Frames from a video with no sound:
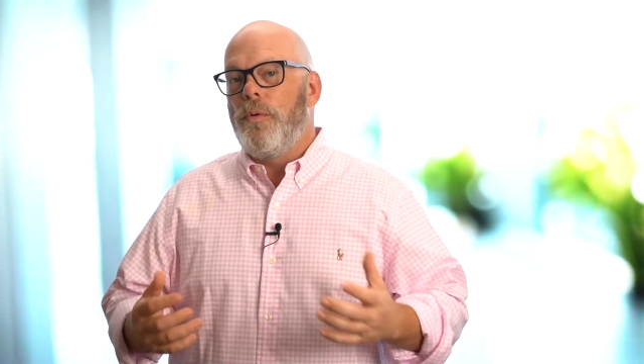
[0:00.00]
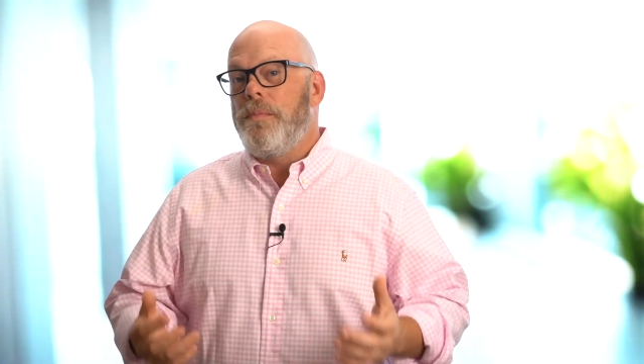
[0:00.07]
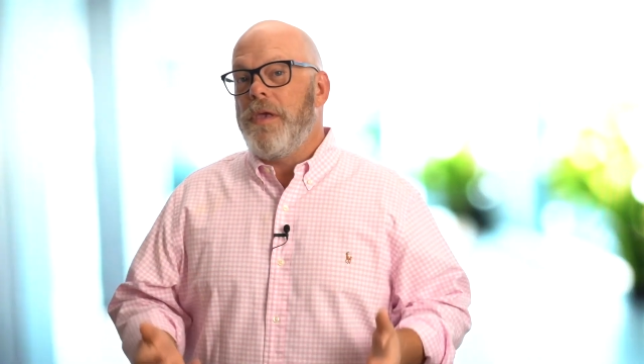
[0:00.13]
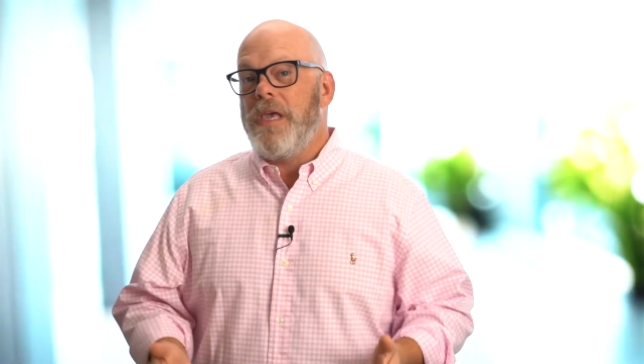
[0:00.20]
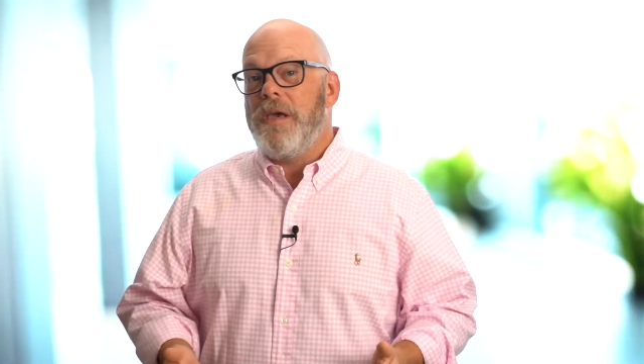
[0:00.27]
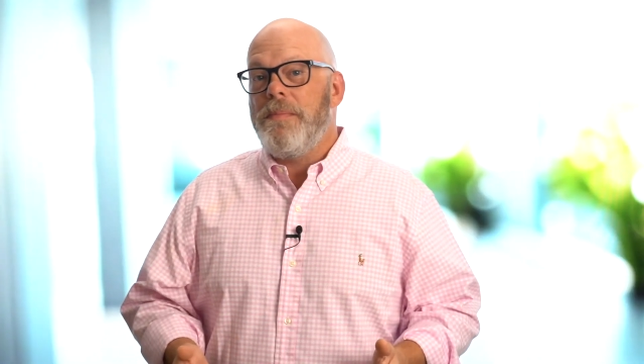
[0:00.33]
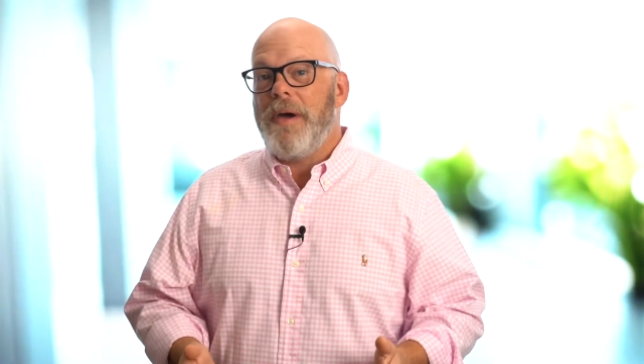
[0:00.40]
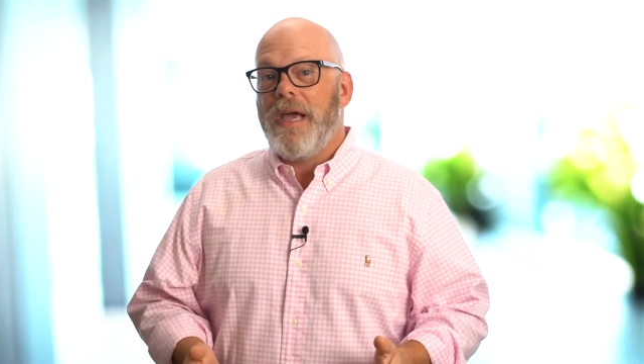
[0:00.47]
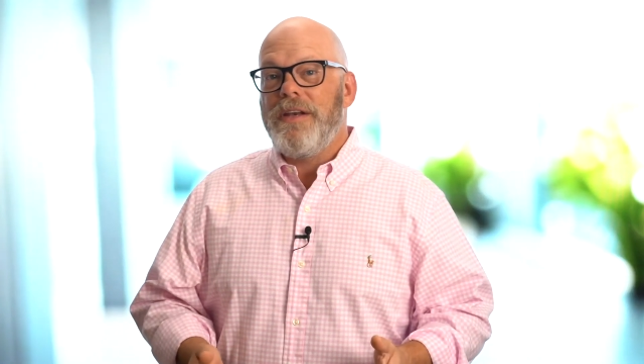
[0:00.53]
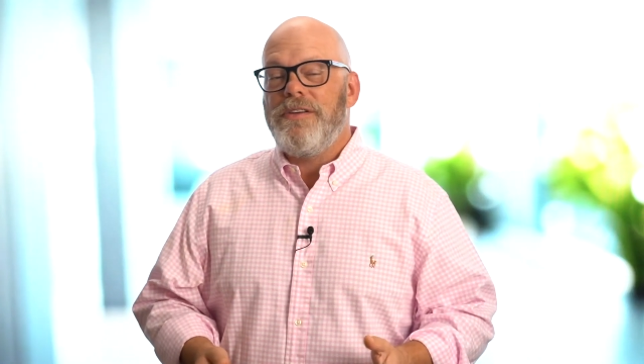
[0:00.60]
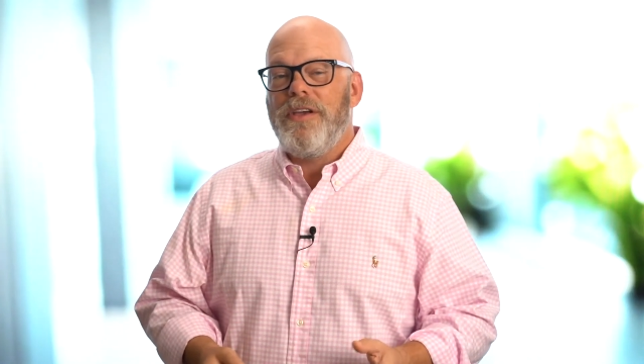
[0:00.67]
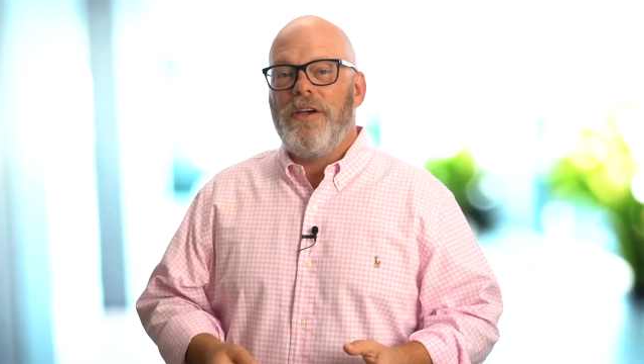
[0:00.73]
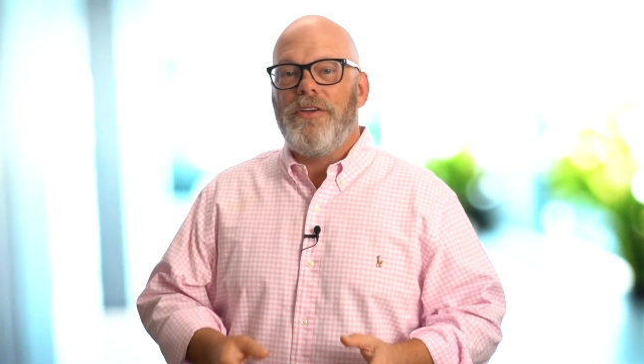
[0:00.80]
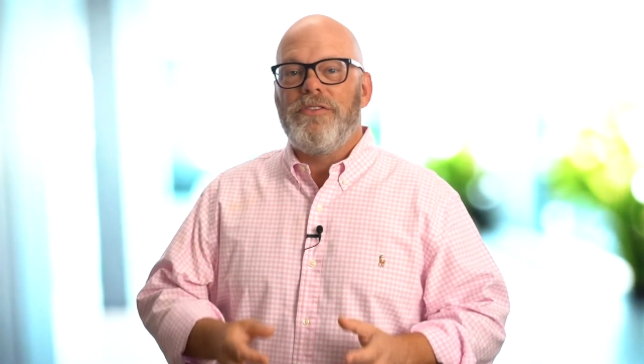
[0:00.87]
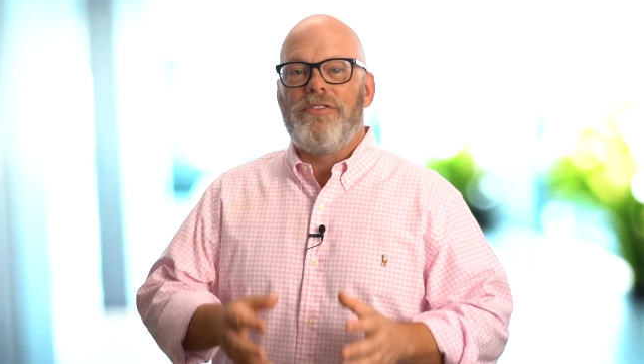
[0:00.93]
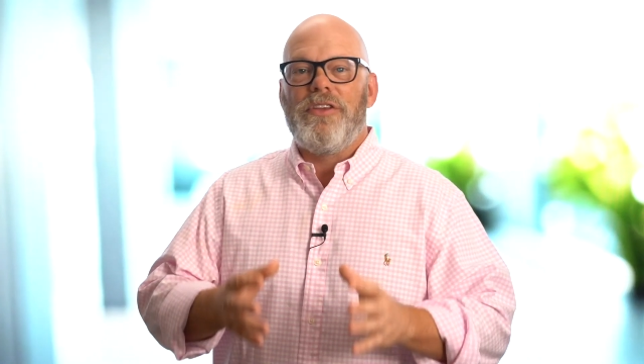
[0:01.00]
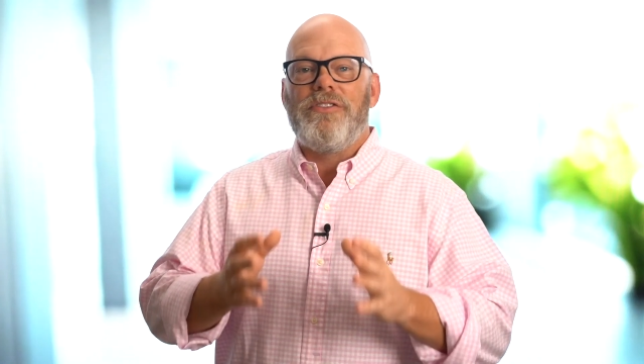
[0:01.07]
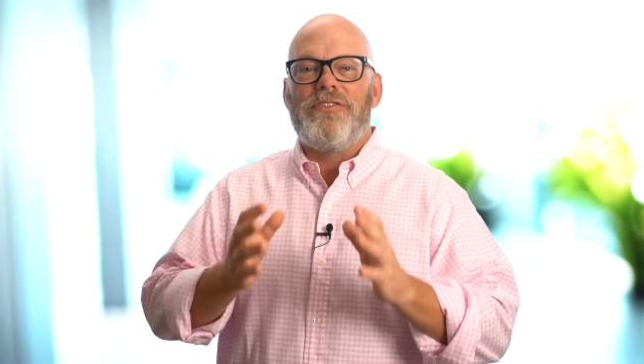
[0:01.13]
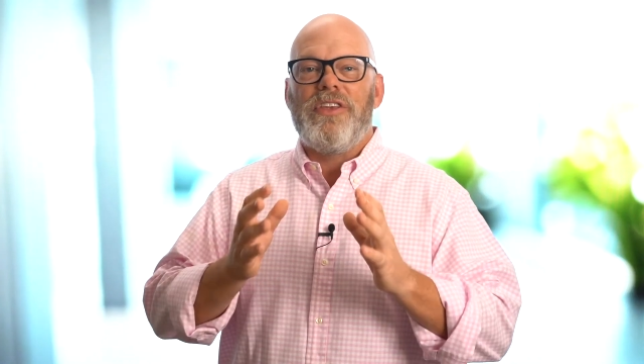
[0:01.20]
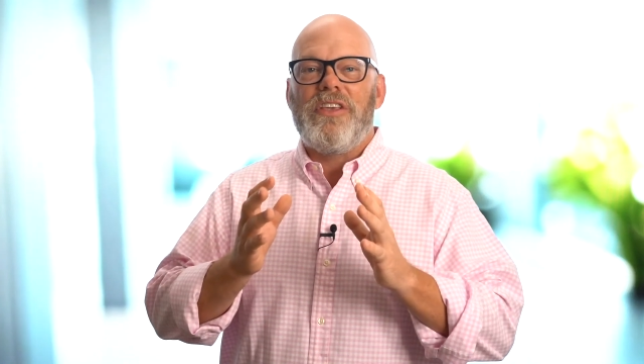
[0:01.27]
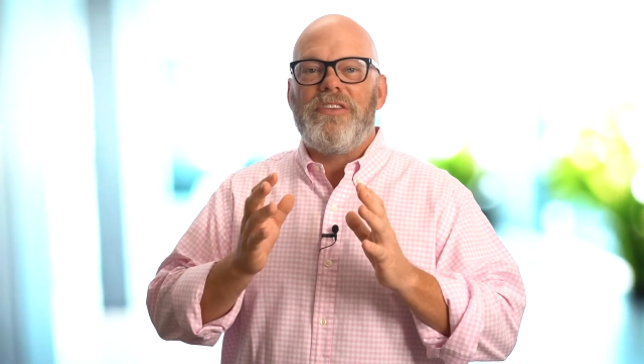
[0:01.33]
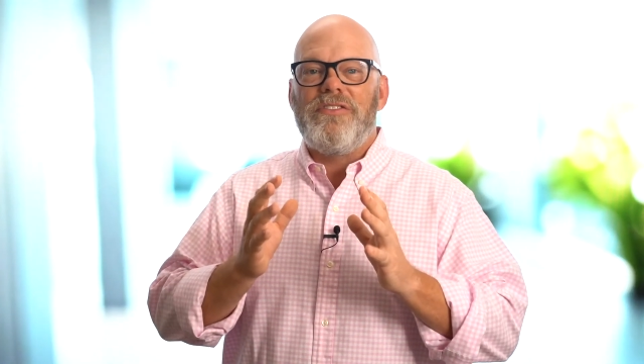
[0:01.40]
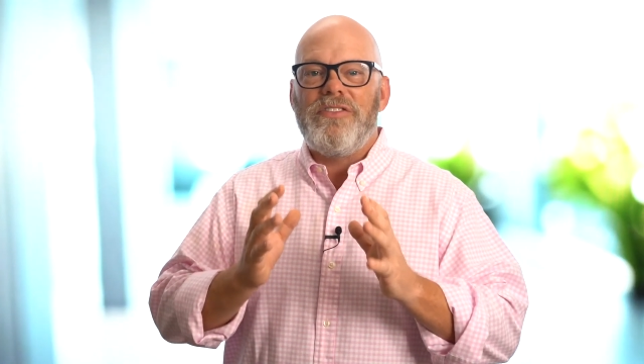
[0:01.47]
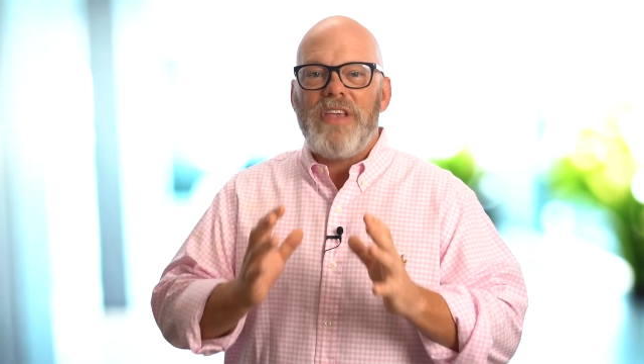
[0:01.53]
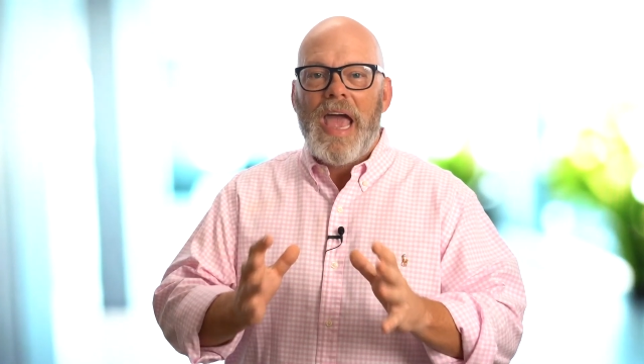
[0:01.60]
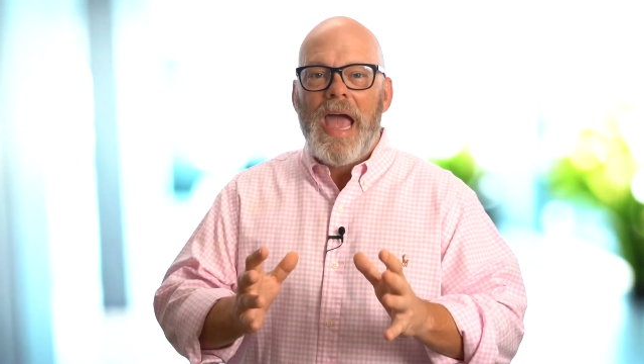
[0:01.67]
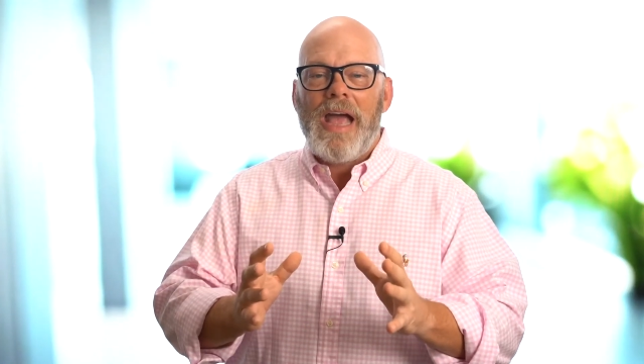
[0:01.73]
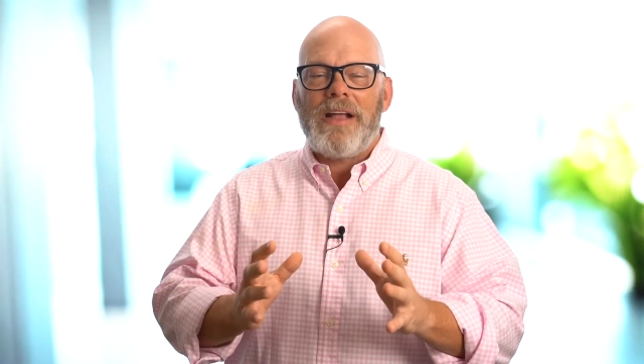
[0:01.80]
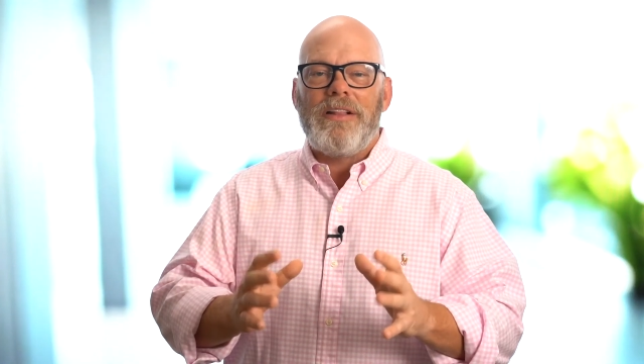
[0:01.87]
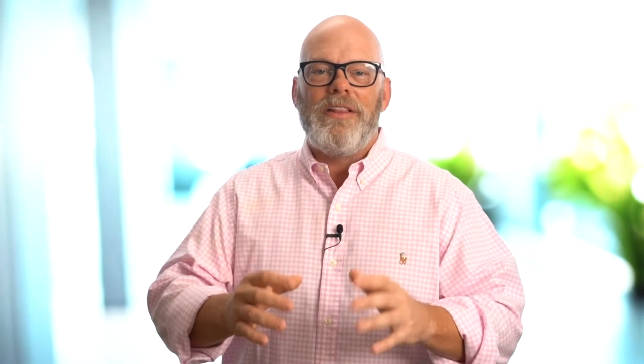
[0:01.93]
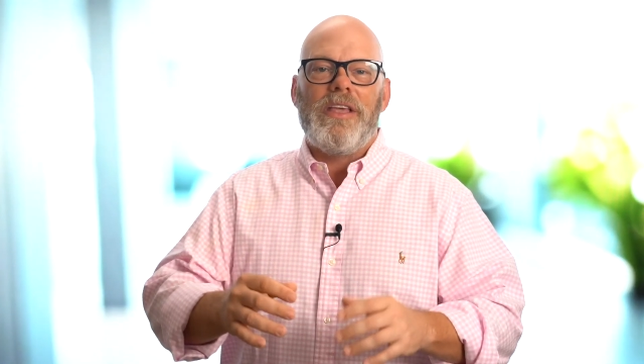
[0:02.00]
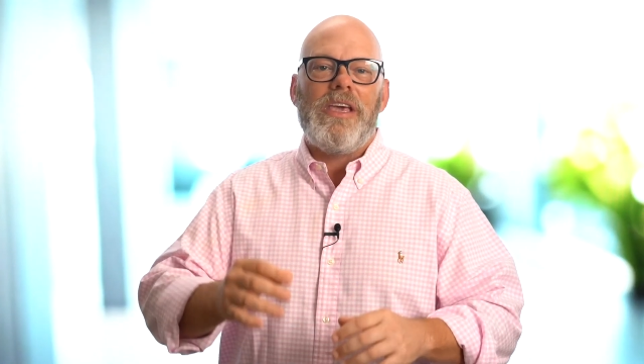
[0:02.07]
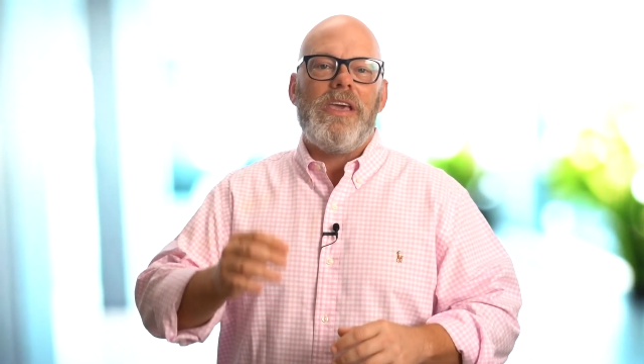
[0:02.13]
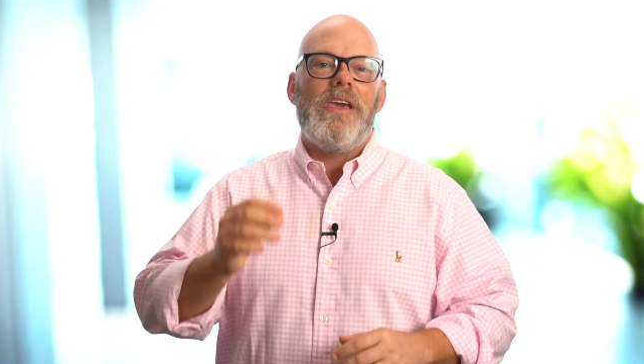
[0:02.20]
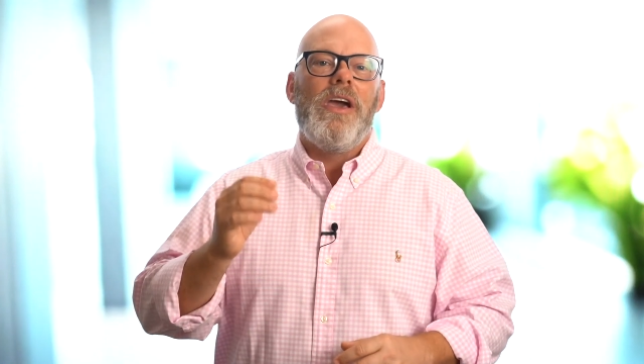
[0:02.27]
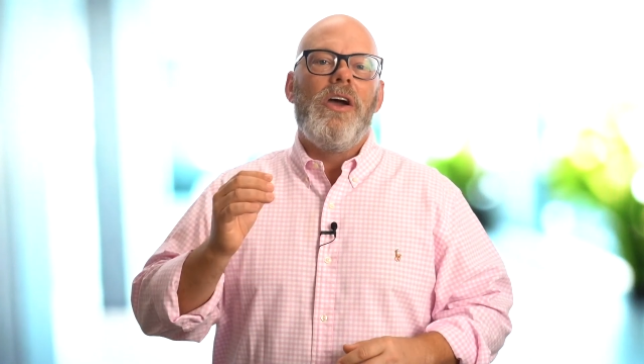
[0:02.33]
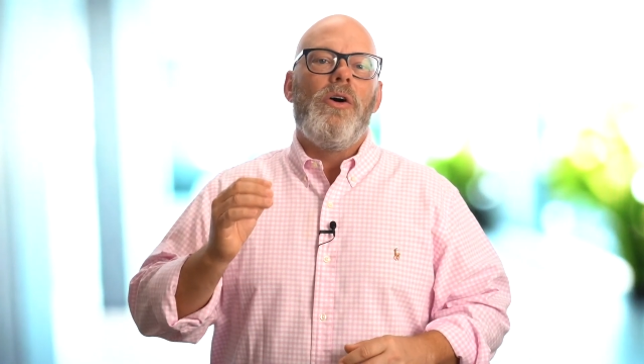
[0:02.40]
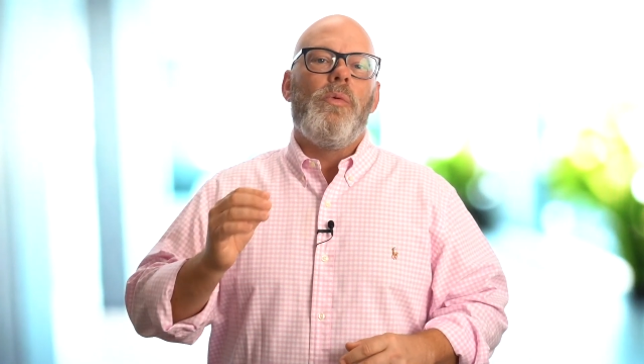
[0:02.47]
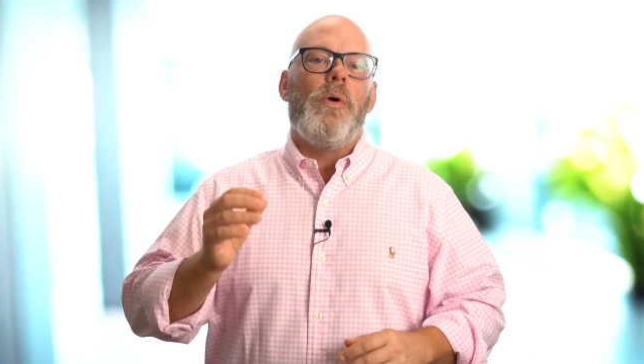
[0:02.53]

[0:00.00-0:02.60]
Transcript: PMI tells us exactly